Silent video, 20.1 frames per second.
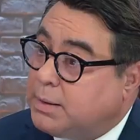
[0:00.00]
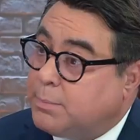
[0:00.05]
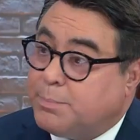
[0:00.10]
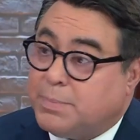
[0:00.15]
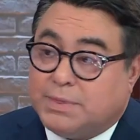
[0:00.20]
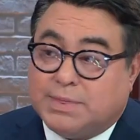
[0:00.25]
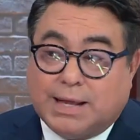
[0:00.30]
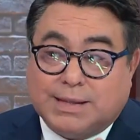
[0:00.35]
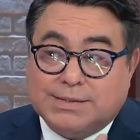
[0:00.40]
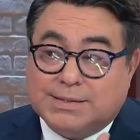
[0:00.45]

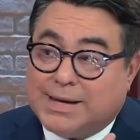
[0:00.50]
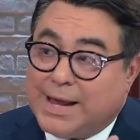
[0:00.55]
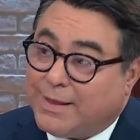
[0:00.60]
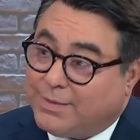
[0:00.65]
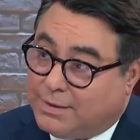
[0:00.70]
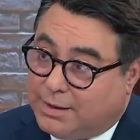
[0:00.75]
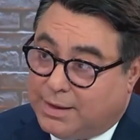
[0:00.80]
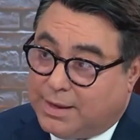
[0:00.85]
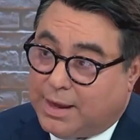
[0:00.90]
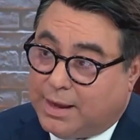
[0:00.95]
but that's
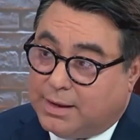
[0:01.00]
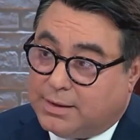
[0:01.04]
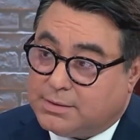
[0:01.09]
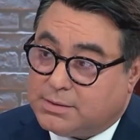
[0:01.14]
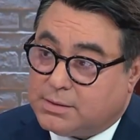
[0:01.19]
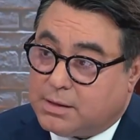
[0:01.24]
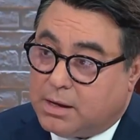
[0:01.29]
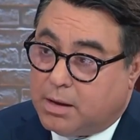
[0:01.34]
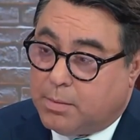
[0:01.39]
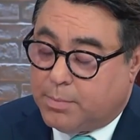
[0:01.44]
not the
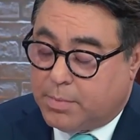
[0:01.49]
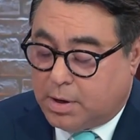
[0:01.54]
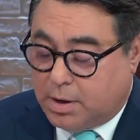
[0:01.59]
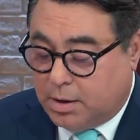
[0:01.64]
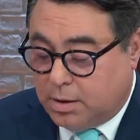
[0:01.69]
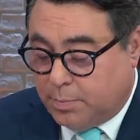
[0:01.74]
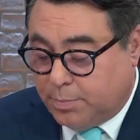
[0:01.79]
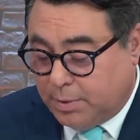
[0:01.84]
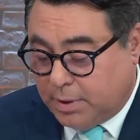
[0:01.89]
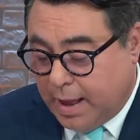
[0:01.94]
case
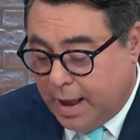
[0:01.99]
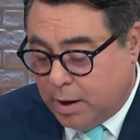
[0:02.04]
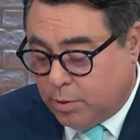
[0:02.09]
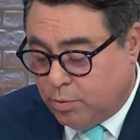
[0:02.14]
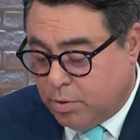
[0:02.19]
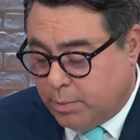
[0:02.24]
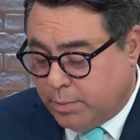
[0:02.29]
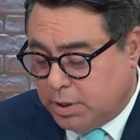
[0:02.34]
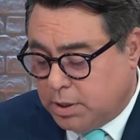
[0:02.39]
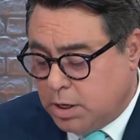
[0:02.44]
among Black
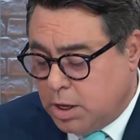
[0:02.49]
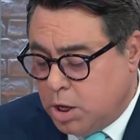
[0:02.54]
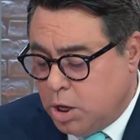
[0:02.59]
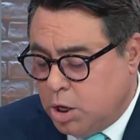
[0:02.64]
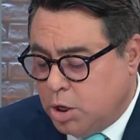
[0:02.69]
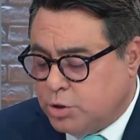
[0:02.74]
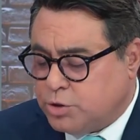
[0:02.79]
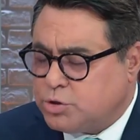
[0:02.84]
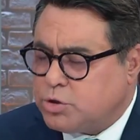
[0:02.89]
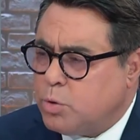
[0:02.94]
women.
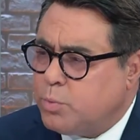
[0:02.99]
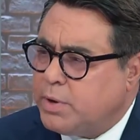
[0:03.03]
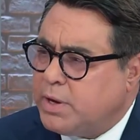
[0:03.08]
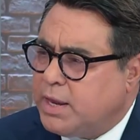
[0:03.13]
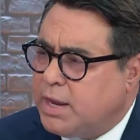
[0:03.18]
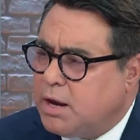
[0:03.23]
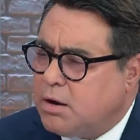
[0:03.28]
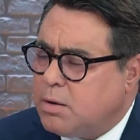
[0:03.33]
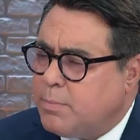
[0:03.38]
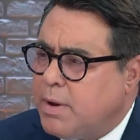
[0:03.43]
So we
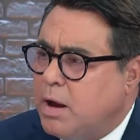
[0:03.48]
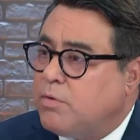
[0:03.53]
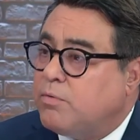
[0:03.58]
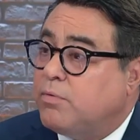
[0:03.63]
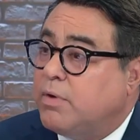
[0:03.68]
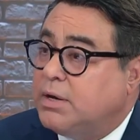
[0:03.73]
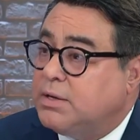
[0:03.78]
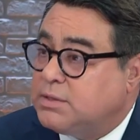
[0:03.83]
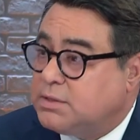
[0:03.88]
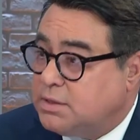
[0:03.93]
hear about
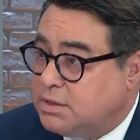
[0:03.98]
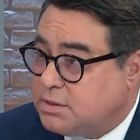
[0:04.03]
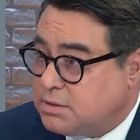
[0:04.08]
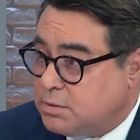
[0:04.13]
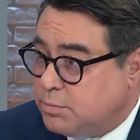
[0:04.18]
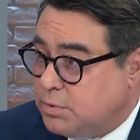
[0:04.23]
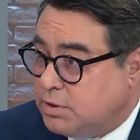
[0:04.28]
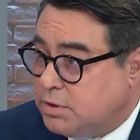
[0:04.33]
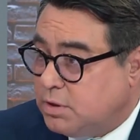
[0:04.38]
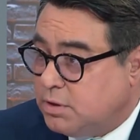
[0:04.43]

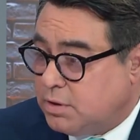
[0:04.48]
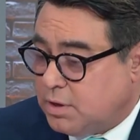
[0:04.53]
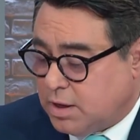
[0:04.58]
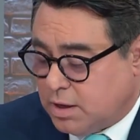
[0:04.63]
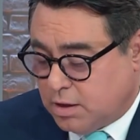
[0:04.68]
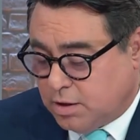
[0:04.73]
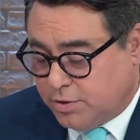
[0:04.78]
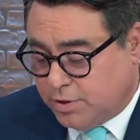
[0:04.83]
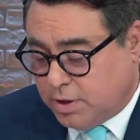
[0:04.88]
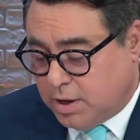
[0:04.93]
racism within the
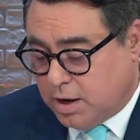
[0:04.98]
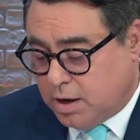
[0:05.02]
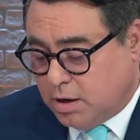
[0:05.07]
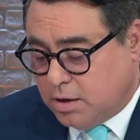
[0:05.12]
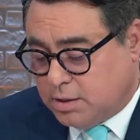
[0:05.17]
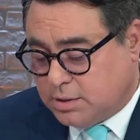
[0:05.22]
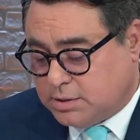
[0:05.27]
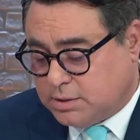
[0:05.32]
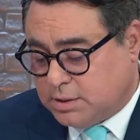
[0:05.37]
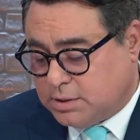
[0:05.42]

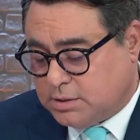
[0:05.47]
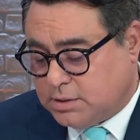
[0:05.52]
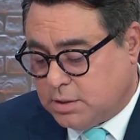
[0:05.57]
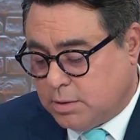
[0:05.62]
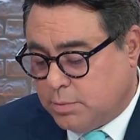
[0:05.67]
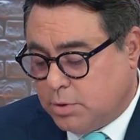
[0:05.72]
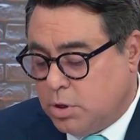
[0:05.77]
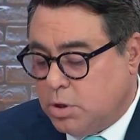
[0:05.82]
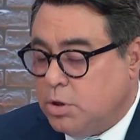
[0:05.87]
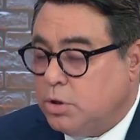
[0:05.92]
healthcare
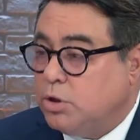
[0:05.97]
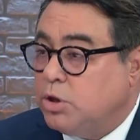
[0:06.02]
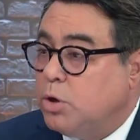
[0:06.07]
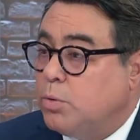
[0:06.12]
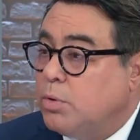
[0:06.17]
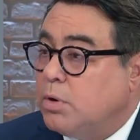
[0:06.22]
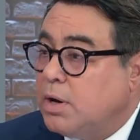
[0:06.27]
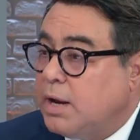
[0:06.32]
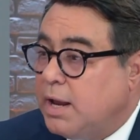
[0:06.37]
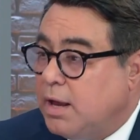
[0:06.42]
system,
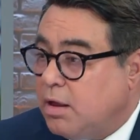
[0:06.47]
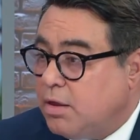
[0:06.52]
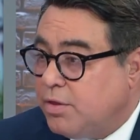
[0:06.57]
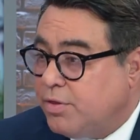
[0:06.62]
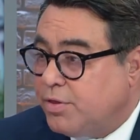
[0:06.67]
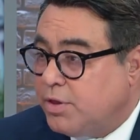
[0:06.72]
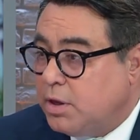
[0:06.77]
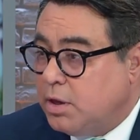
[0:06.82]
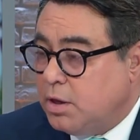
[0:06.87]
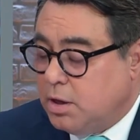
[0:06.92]
lower
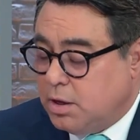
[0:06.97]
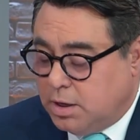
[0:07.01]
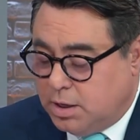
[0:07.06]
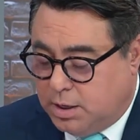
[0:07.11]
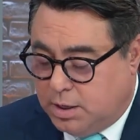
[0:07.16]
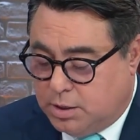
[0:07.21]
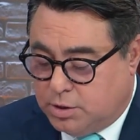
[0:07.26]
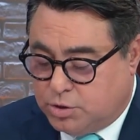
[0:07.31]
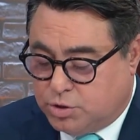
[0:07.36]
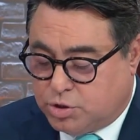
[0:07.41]
health
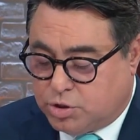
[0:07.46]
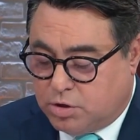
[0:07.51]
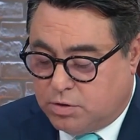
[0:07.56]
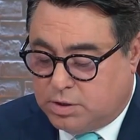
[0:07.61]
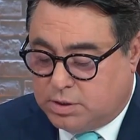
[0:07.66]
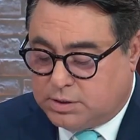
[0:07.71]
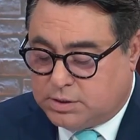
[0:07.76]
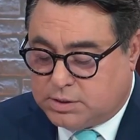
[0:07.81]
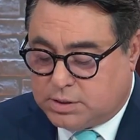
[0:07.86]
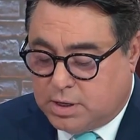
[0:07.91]

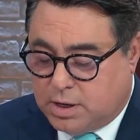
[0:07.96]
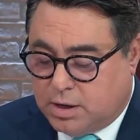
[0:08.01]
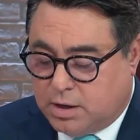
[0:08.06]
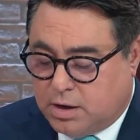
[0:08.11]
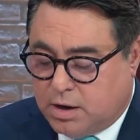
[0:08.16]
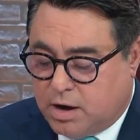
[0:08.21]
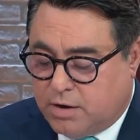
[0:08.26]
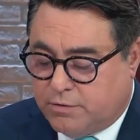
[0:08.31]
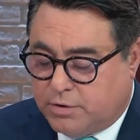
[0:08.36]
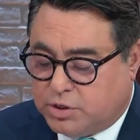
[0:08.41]
insurance
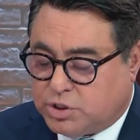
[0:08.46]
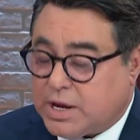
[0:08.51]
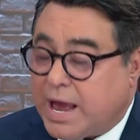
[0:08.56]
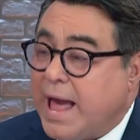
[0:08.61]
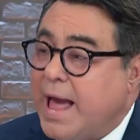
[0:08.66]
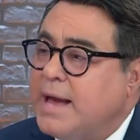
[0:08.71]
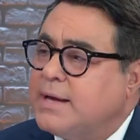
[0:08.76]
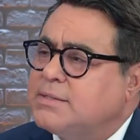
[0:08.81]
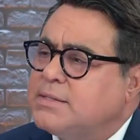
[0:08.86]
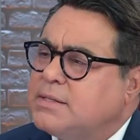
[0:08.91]
coverage,
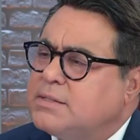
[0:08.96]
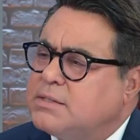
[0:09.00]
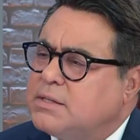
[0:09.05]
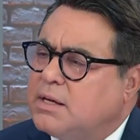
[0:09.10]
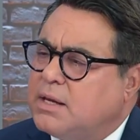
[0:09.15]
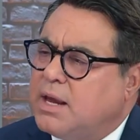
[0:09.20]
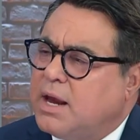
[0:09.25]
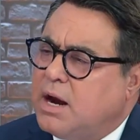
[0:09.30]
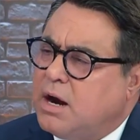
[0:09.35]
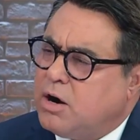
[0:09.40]
access to
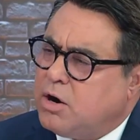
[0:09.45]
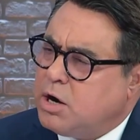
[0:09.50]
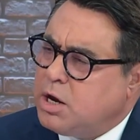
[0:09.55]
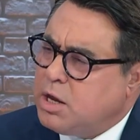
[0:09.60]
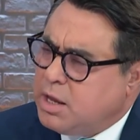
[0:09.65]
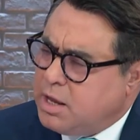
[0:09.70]
care.